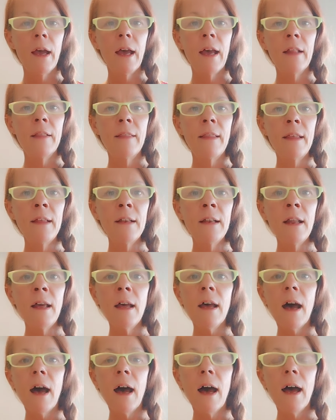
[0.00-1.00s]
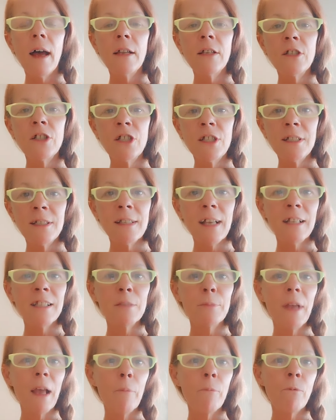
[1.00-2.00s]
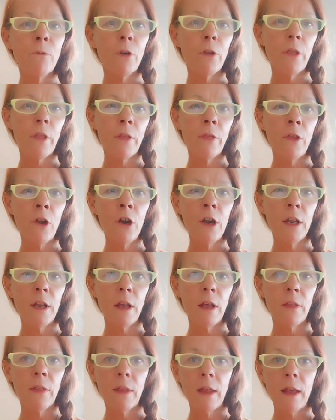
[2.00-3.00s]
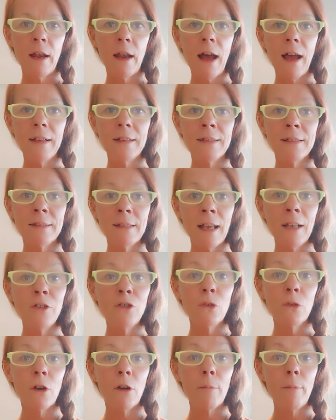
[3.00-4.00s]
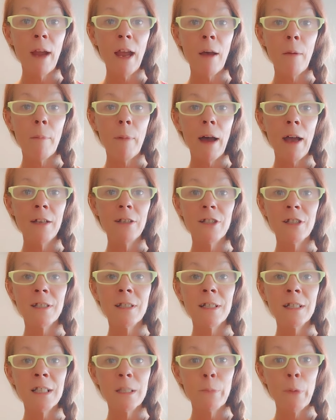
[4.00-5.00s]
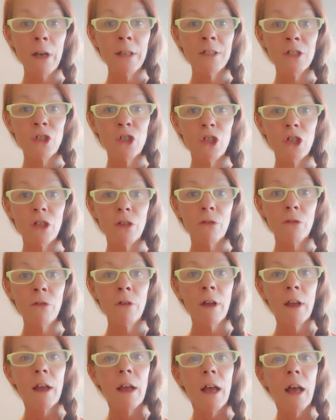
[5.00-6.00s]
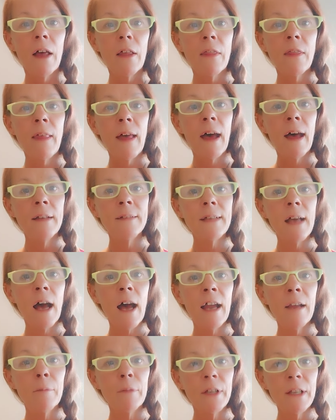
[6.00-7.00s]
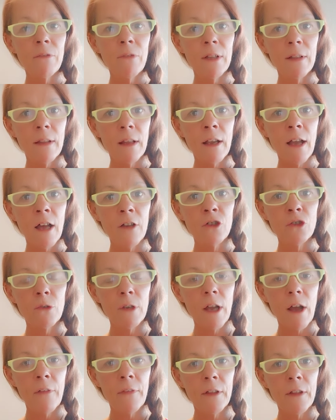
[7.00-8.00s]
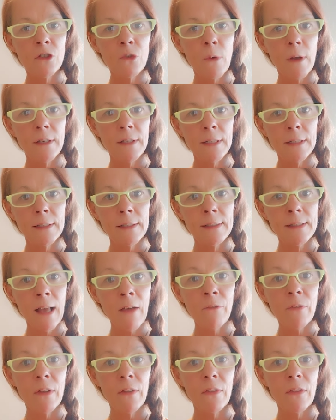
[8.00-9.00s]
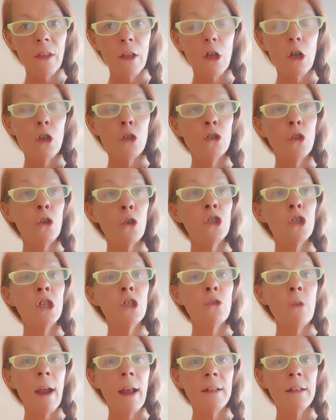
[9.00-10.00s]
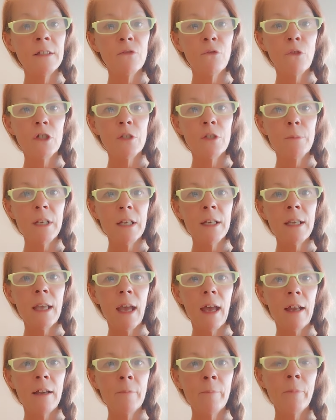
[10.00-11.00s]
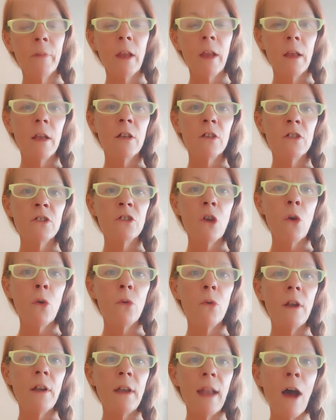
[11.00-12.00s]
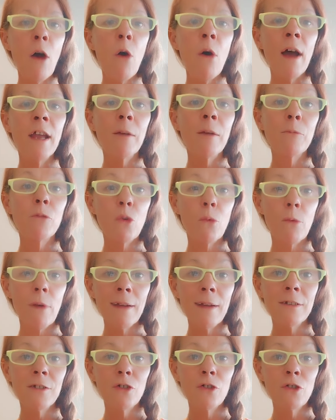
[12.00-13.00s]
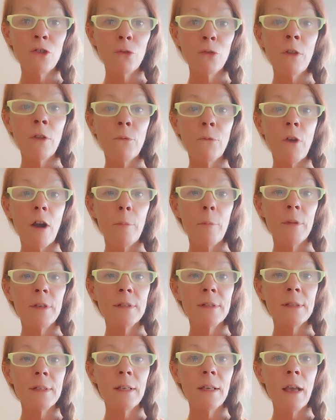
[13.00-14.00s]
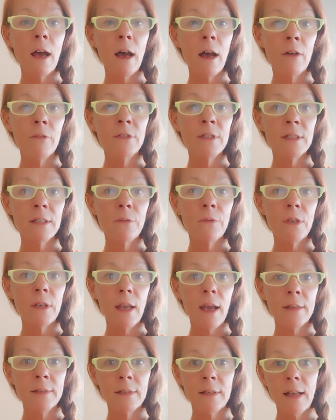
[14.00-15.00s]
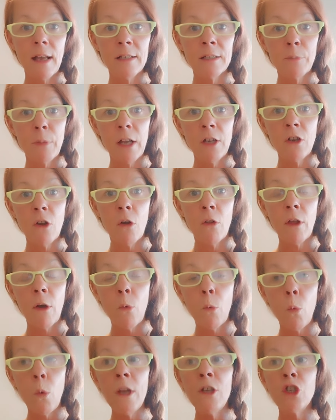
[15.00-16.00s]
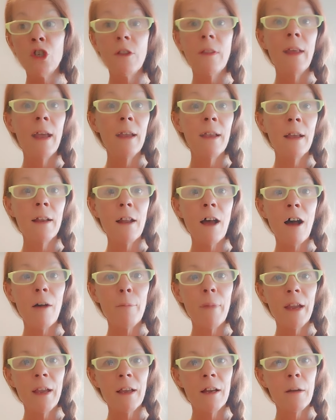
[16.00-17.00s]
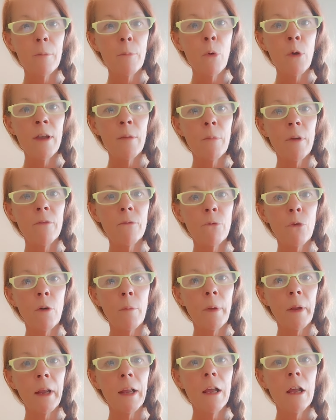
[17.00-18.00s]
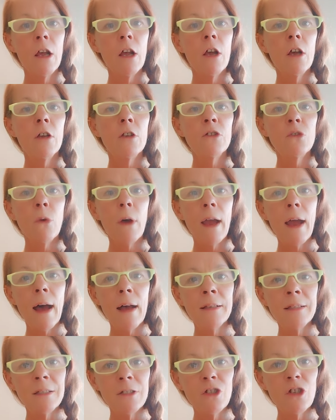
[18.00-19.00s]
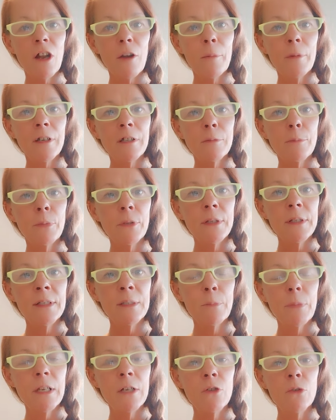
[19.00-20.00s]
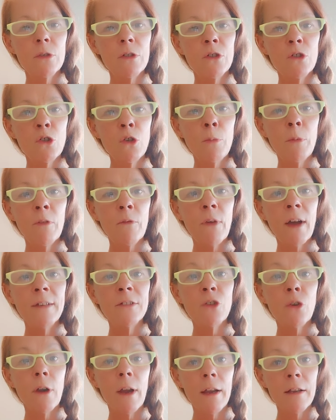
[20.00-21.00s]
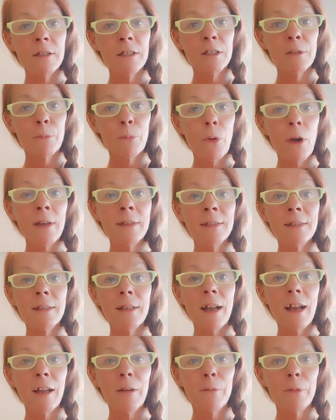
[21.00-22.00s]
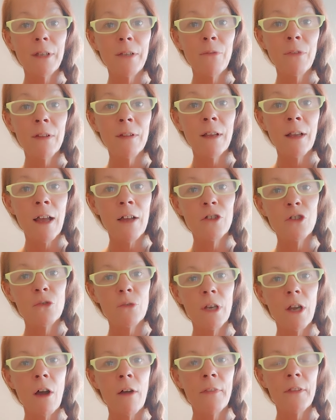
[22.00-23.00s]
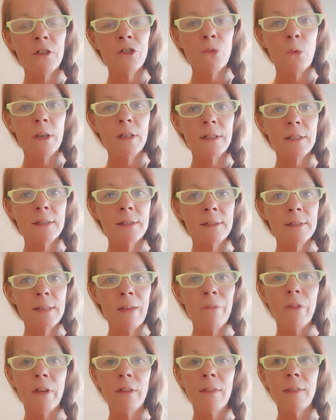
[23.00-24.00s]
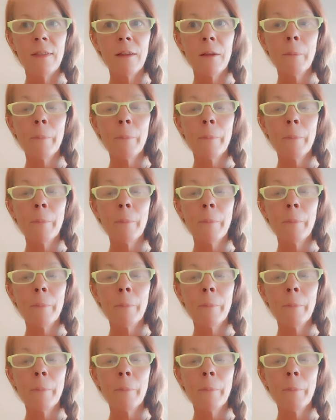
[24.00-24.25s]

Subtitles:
And then she sets me up for the 30th. And I said to her, ma'am, I just expressed to you that I'm leaving the country on the 27th. So she transfers me again. So now I am directed to the pharmacy of CVS in Espanola, which they cannot make an appointment for me. So I asked the gentleman to please speak to his supervisor. I express that I am leaving the country on the 27th.